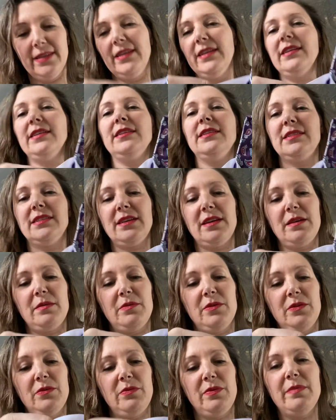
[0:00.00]
a
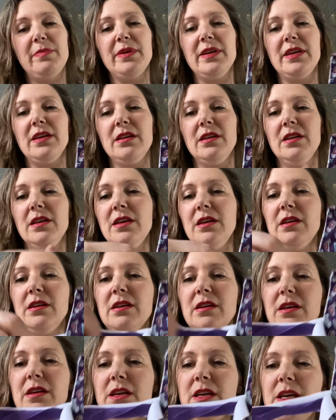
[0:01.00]
double ribbon,
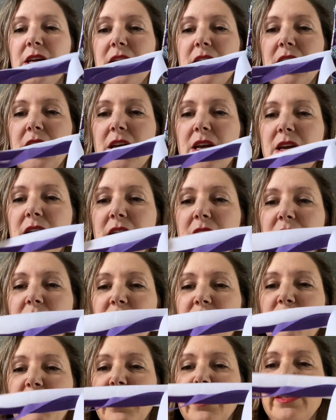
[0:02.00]

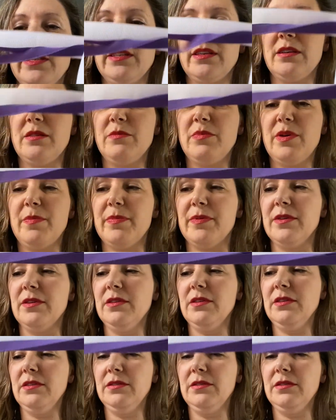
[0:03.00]
white and purple.